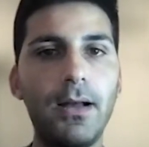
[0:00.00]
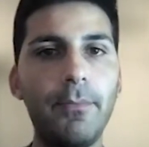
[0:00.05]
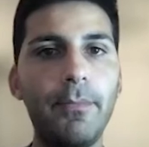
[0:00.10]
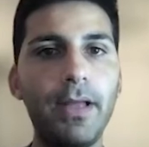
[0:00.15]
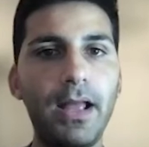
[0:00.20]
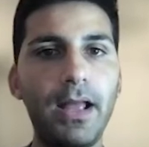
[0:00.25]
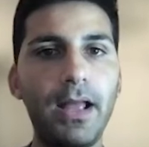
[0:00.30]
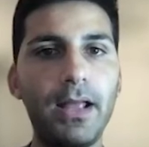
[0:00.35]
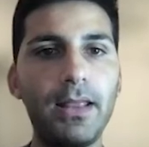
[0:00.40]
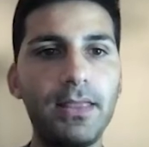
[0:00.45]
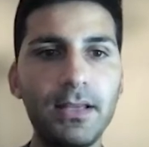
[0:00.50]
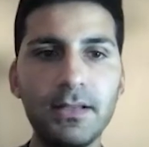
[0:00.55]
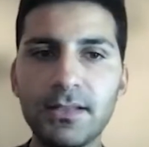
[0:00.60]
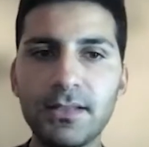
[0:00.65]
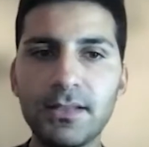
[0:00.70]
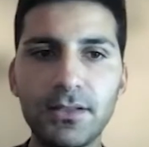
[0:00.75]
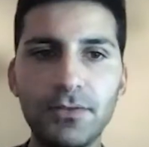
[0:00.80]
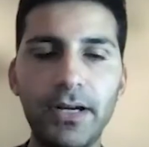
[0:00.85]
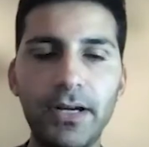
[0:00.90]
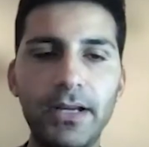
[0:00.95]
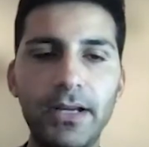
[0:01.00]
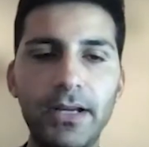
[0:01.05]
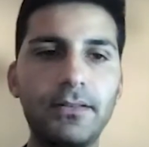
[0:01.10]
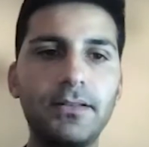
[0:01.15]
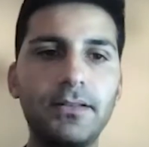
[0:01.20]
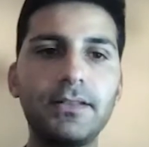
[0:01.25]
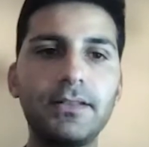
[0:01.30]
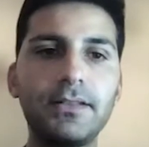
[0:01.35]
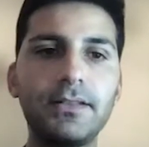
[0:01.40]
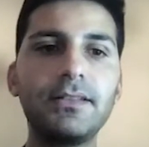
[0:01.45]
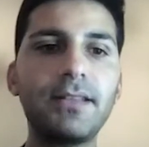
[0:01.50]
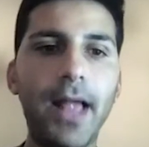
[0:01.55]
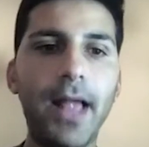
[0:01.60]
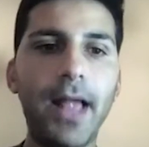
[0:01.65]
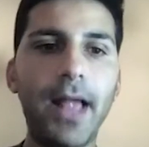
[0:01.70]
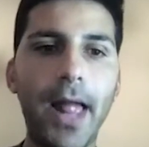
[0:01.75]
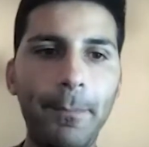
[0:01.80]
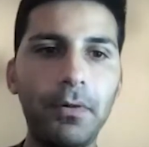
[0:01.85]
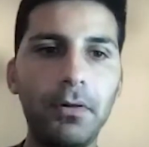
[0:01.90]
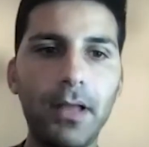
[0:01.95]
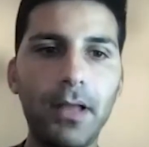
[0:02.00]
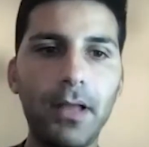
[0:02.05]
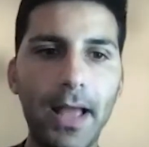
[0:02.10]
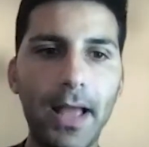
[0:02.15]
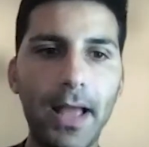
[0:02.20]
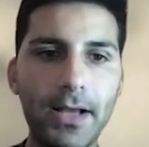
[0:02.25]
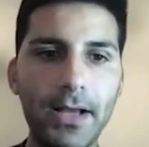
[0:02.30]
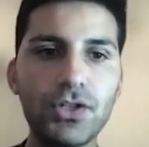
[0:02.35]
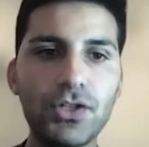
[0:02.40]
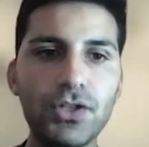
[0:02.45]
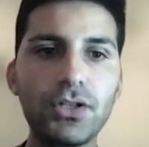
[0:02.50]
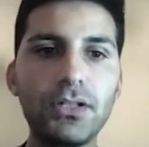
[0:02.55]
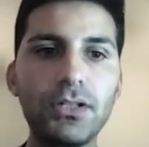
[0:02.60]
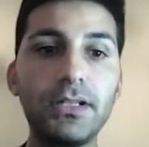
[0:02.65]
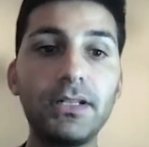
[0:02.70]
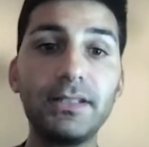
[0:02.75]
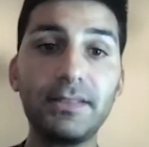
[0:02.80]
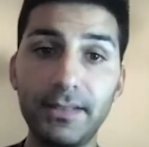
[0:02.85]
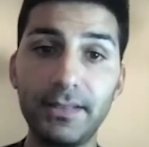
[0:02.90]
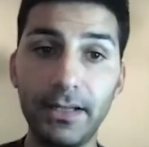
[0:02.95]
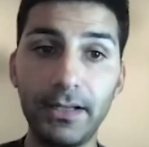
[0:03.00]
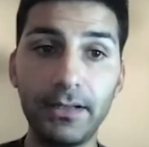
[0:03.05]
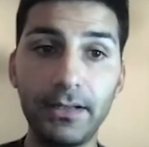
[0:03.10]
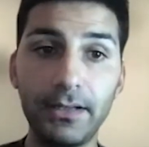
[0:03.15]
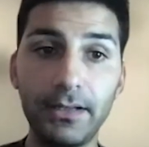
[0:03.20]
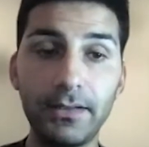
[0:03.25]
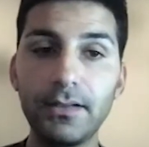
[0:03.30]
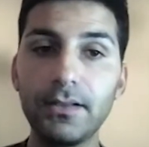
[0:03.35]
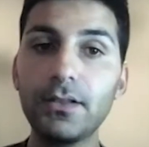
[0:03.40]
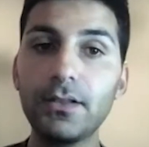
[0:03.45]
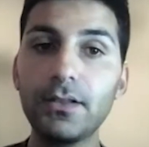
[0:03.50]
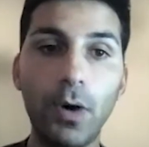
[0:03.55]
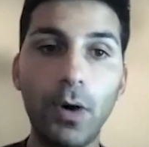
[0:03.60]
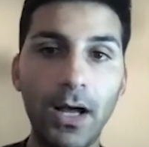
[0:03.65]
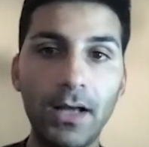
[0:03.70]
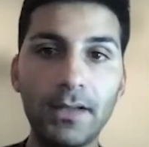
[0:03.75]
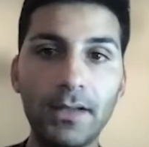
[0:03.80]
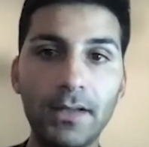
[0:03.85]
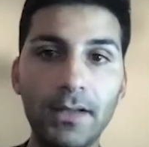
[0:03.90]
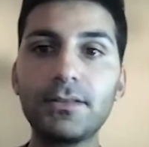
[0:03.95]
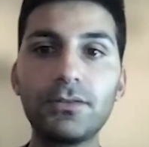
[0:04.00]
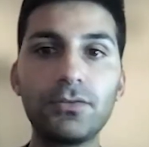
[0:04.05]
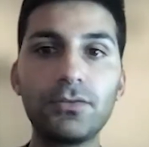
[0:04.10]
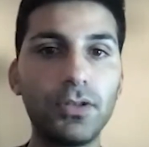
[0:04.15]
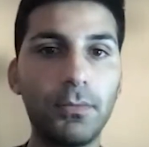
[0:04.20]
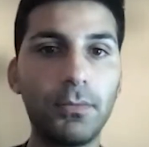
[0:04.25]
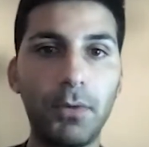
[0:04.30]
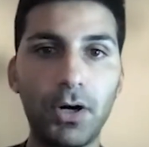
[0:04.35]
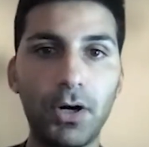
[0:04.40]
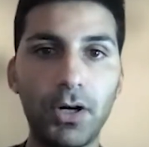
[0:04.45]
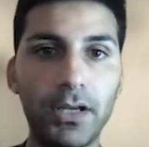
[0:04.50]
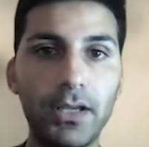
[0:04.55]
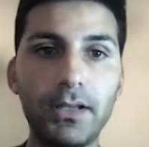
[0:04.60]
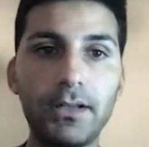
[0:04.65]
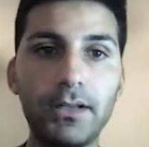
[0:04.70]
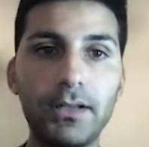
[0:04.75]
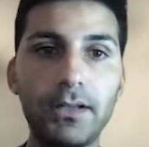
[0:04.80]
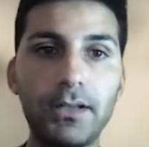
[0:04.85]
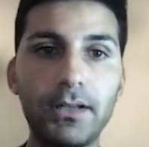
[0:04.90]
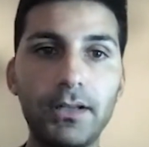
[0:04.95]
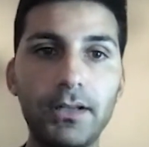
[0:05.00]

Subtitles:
And this is great. This is Apple actually listening to us, to the market.